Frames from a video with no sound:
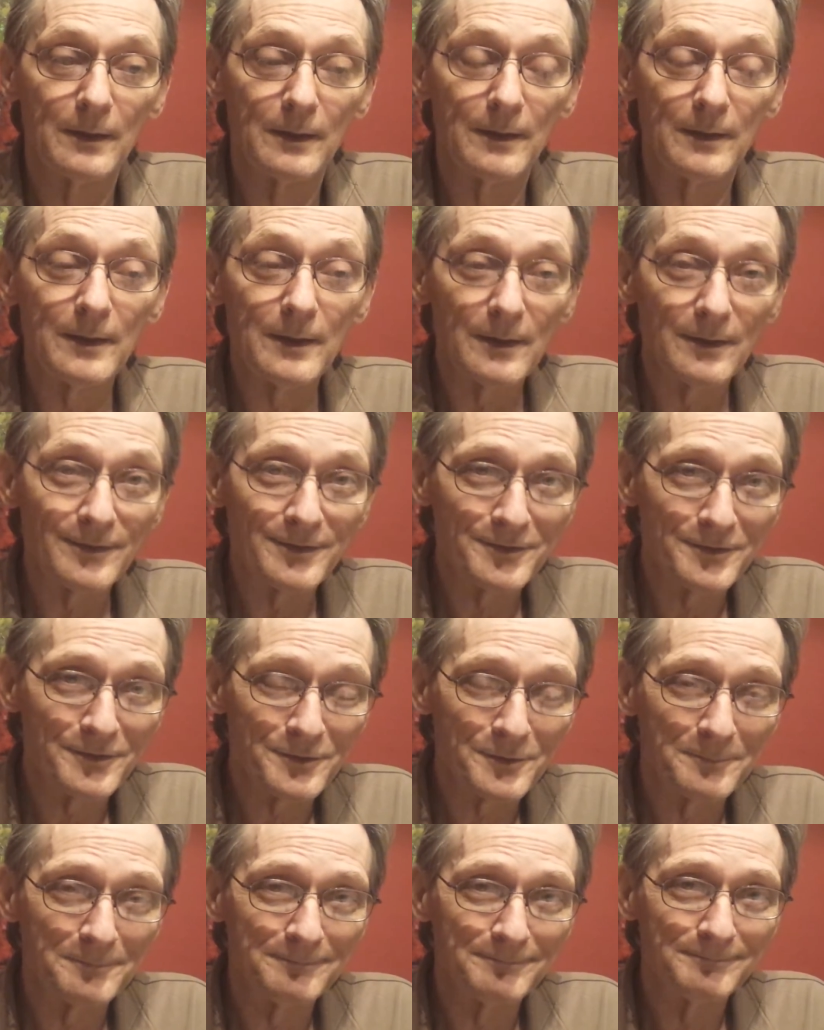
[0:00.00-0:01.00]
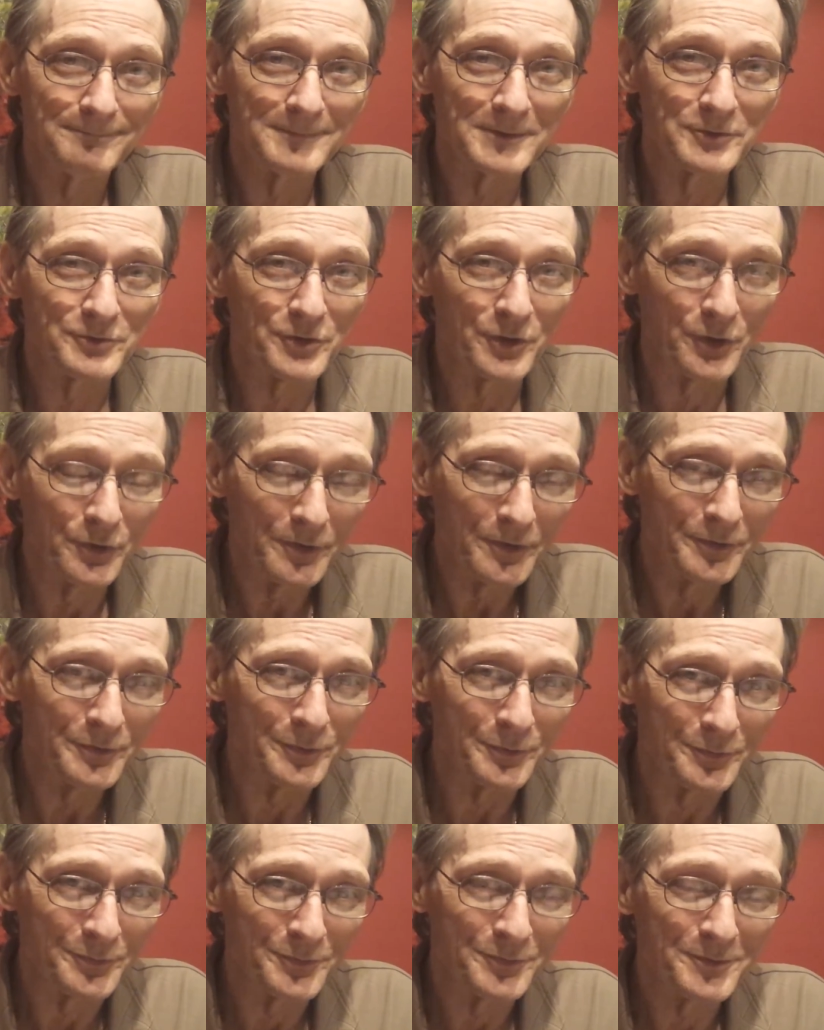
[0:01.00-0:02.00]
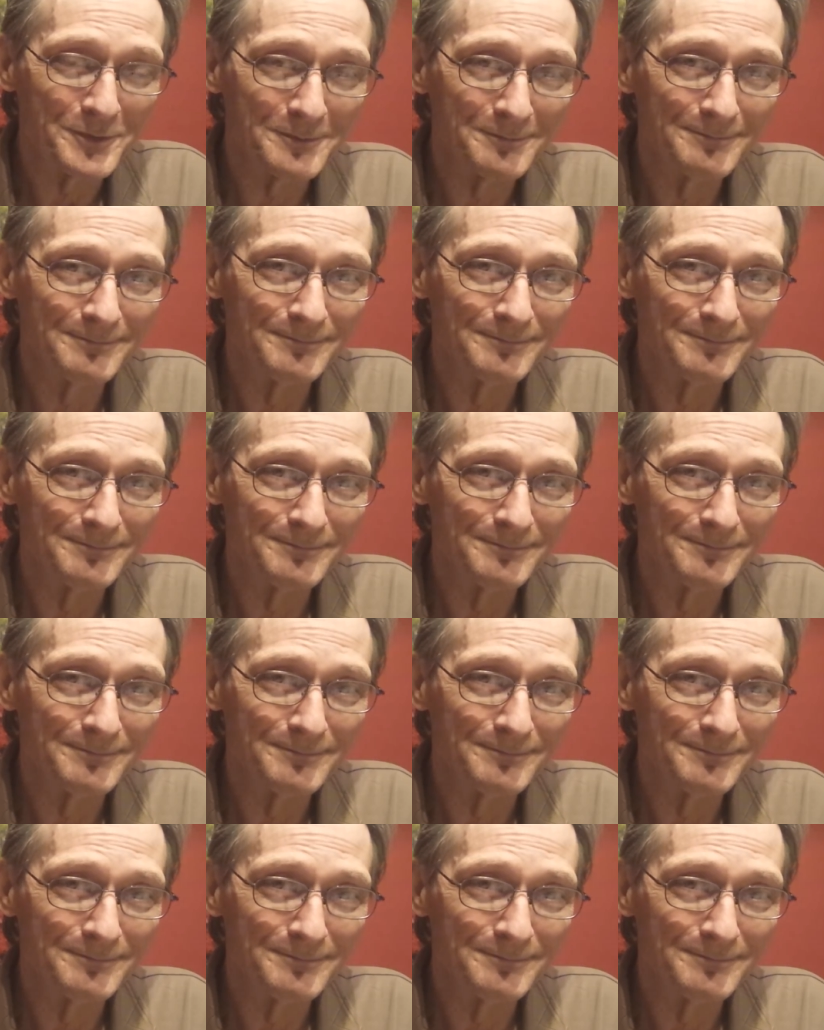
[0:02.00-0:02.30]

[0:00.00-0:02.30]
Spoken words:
This is the good news.